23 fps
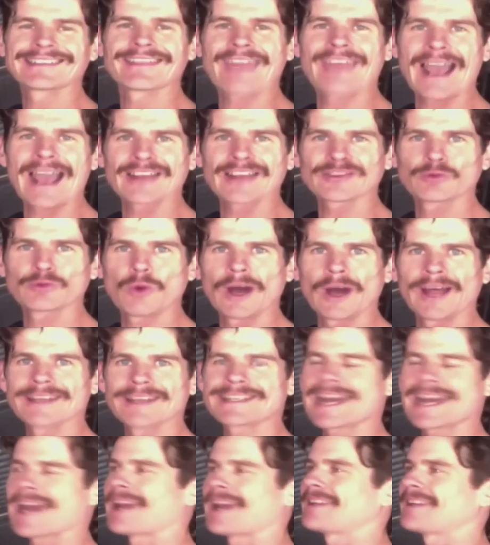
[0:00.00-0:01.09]
That's what it
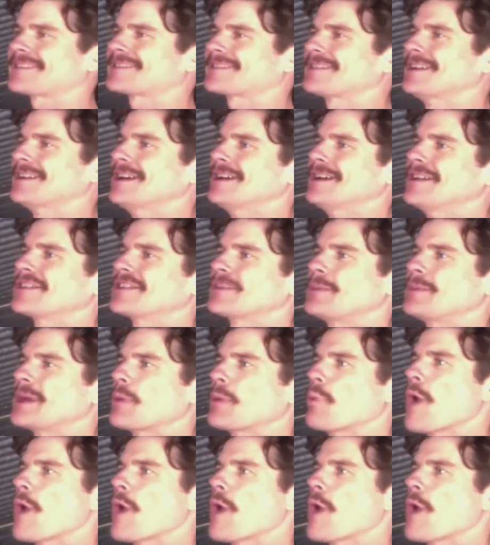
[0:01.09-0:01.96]
takes to be a